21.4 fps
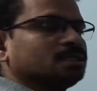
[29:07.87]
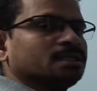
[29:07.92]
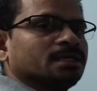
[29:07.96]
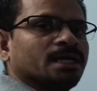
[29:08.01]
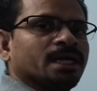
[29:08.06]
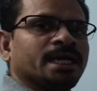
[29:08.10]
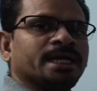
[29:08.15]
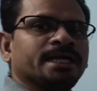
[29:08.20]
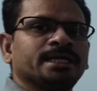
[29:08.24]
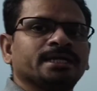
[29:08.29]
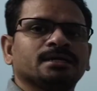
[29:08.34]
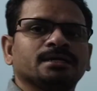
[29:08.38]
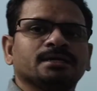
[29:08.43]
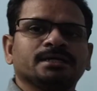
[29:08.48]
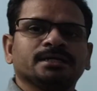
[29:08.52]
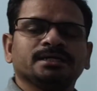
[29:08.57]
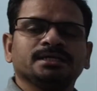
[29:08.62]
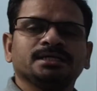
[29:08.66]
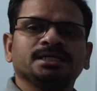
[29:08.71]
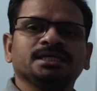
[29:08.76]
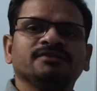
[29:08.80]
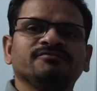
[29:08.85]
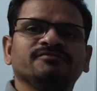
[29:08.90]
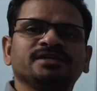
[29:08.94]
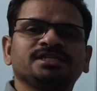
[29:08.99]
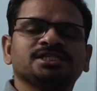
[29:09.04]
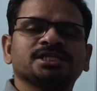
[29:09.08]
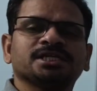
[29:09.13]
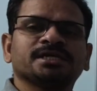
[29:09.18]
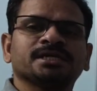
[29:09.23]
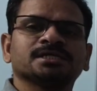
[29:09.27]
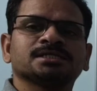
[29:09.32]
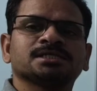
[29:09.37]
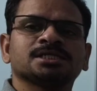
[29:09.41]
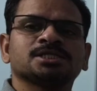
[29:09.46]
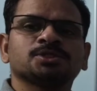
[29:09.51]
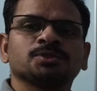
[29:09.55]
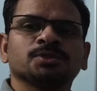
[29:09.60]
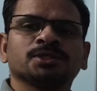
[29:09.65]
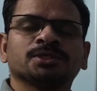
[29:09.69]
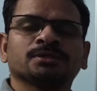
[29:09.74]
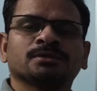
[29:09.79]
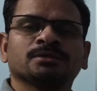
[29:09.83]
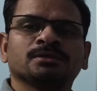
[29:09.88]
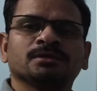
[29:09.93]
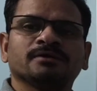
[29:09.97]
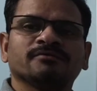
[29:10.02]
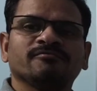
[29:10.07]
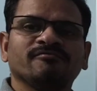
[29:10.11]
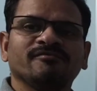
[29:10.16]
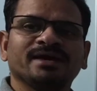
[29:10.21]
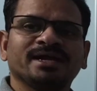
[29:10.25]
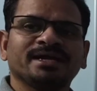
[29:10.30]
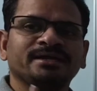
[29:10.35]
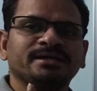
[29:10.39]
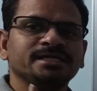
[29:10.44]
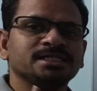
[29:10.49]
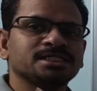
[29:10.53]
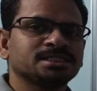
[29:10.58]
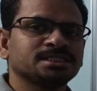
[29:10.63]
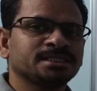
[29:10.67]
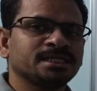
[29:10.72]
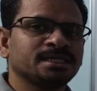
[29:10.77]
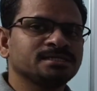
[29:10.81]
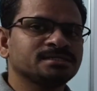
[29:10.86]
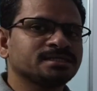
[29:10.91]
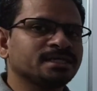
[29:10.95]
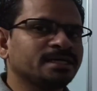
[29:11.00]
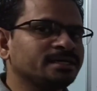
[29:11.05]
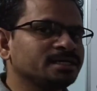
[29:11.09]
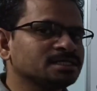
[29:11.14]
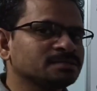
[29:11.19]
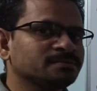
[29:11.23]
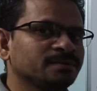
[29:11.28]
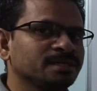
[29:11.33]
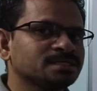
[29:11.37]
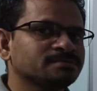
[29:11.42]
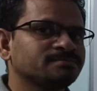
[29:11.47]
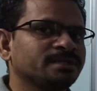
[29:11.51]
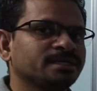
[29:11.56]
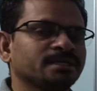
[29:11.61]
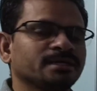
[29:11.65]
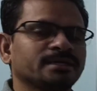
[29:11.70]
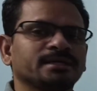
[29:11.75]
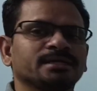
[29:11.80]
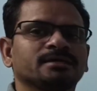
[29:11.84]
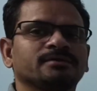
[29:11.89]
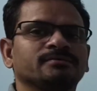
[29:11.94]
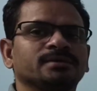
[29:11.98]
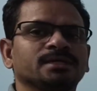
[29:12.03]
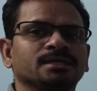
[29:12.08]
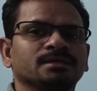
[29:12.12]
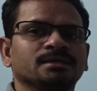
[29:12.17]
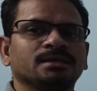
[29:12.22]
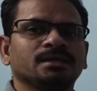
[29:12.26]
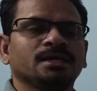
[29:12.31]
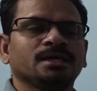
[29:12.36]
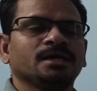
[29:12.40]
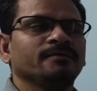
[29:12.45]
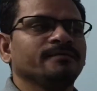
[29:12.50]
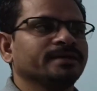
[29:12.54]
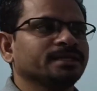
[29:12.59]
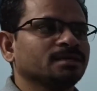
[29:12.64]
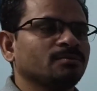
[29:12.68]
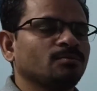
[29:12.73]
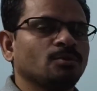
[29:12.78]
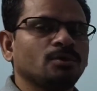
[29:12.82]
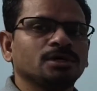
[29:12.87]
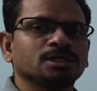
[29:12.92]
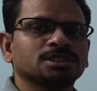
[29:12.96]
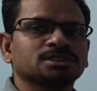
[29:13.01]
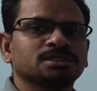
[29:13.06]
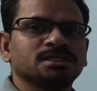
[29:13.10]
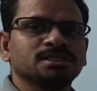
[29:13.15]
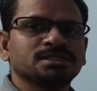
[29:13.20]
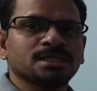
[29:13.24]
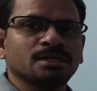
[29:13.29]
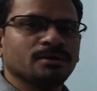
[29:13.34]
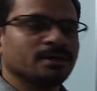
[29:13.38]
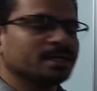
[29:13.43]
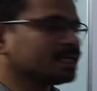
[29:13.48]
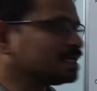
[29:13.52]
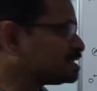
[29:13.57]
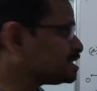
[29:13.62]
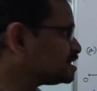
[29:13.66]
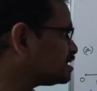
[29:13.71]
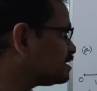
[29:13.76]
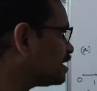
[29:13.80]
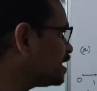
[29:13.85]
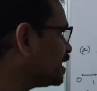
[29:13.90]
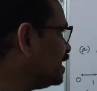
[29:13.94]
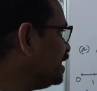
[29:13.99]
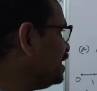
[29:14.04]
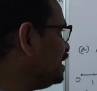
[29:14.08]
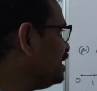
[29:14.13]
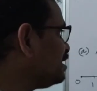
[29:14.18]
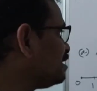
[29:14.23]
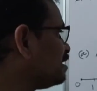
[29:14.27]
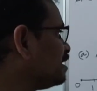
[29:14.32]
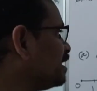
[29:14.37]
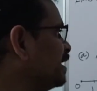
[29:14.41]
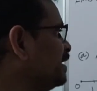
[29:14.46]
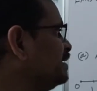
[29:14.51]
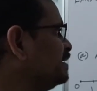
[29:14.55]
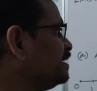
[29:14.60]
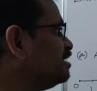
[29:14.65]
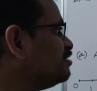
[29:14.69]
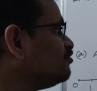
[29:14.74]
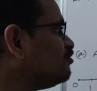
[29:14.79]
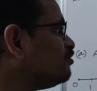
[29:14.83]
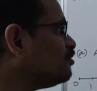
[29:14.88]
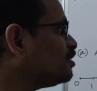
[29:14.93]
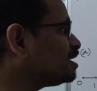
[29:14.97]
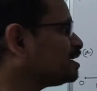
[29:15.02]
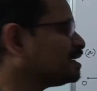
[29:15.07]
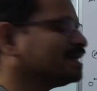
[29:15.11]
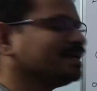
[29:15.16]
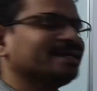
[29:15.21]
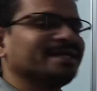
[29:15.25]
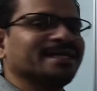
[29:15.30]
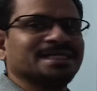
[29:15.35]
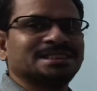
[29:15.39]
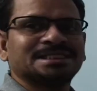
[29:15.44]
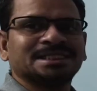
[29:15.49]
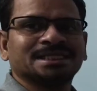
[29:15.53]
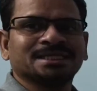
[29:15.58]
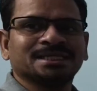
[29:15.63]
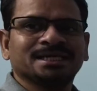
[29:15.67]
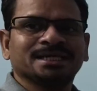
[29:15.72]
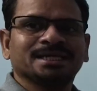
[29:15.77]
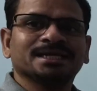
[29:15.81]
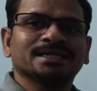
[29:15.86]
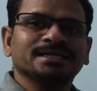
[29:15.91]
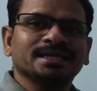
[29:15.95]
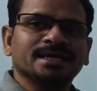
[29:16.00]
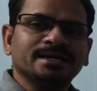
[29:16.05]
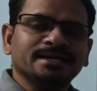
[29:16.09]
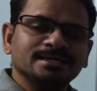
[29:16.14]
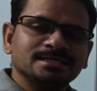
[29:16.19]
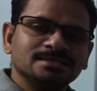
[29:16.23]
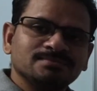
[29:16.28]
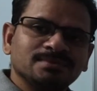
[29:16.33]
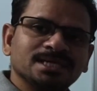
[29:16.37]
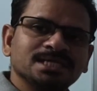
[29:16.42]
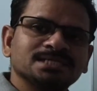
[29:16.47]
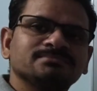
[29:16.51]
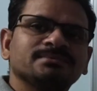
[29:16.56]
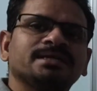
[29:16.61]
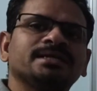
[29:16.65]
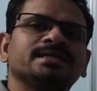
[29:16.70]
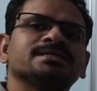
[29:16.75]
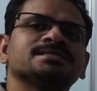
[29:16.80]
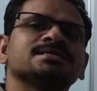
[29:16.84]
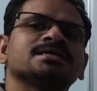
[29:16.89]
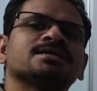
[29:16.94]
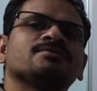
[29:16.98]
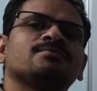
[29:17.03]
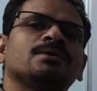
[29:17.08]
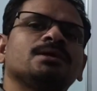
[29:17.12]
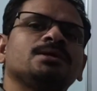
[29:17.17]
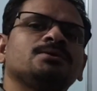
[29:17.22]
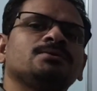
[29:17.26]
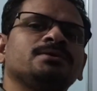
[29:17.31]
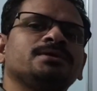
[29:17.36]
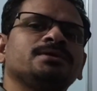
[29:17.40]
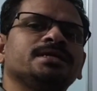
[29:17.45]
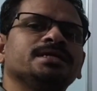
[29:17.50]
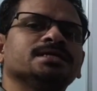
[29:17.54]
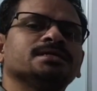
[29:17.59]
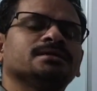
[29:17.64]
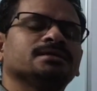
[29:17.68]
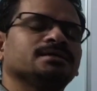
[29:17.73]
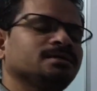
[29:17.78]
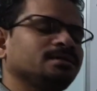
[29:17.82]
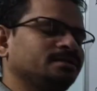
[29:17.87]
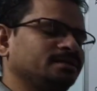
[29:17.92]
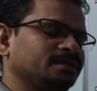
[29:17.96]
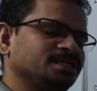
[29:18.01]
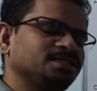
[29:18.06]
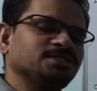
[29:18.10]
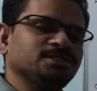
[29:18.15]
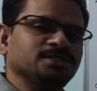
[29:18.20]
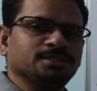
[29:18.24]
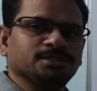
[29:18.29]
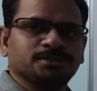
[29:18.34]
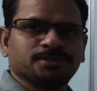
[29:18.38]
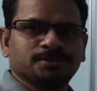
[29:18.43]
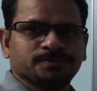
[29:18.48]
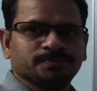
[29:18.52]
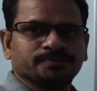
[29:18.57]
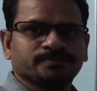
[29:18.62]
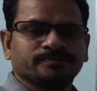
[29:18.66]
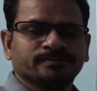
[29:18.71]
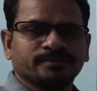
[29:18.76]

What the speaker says: And in which cases do you know? When distance and displacement are equal, when the motion is along a straight line in one direction, then displacement is equal to distance.